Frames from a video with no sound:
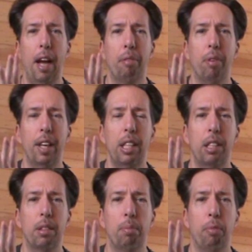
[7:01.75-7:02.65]
that for any
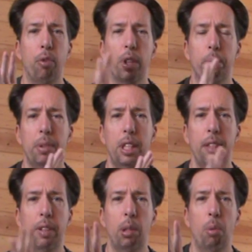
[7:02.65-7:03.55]
for a
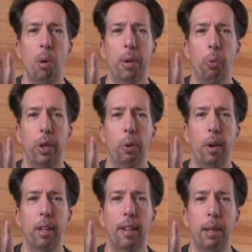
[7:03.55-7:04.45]
specific moment where you
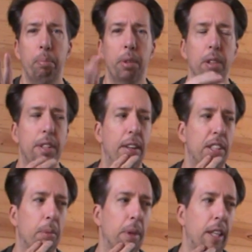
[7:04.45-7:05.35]
want to like build
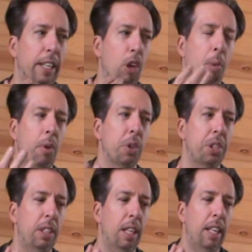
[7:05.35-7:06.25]
tension. But like
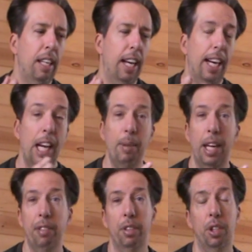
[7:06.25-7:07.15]
almost, and I'm
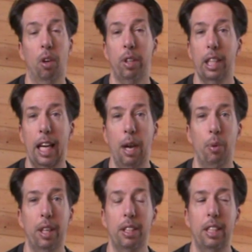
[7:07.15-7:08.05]
not even joking. I
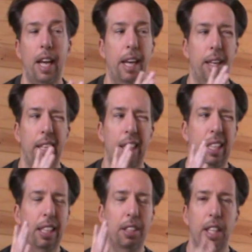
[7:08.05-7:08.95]
want to say
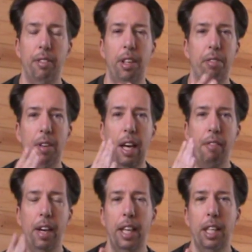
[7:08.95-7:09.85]

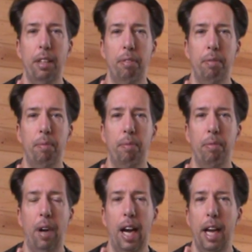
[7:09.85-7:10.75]
75,
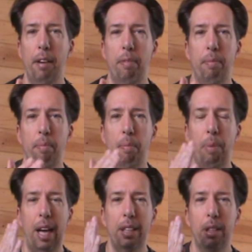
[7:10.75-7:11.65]
85,
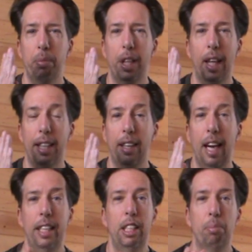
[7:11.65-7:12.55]
possibly like
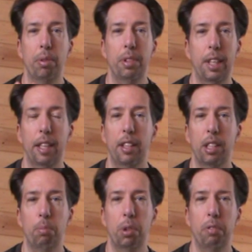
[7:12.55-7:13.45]
90% of
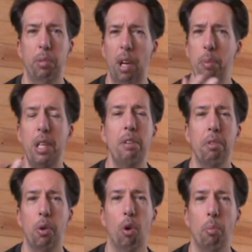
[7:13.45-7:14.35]
this movie, maybe
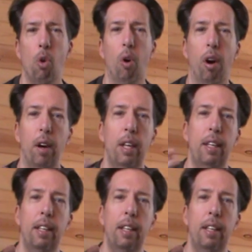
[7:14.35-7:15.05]
even or more,